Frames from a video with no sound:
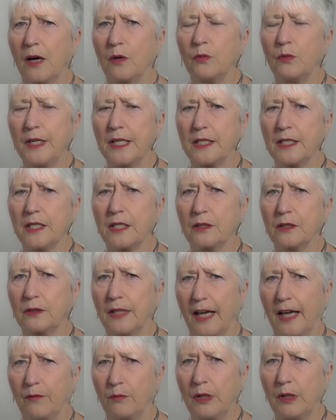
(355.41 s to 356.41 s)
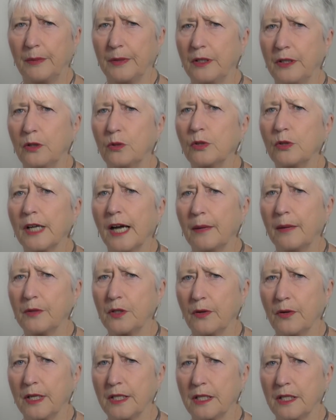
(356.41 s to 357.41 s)
We still have women who will come
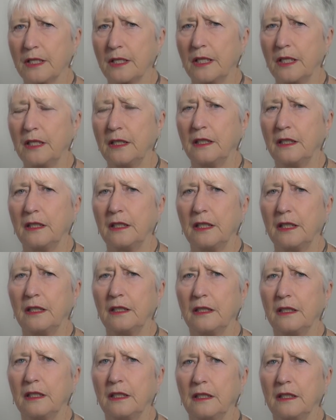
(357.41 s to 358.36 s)
to us in the